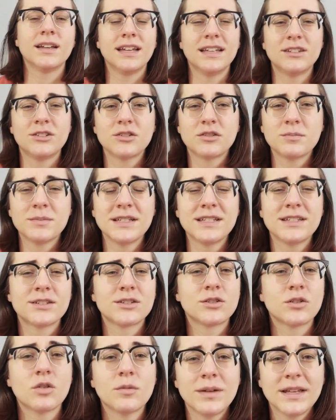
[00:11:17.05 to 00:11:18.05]
It took me
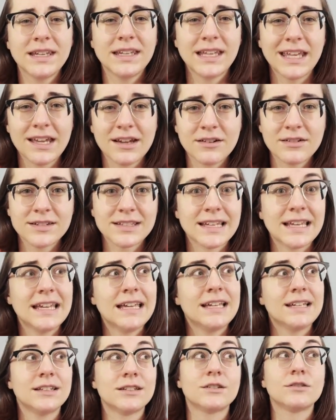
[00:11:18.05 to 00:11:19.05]
so many years
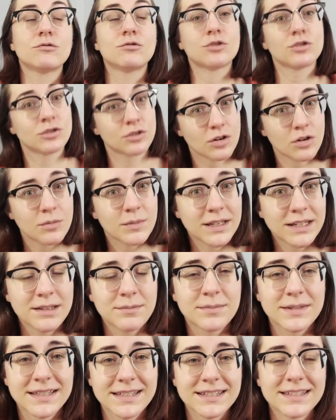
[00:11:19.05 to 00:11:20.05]
and so
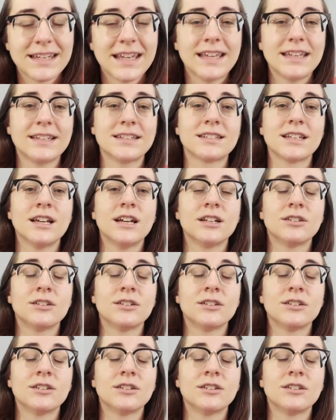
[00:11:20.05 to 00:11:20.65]
many mistakes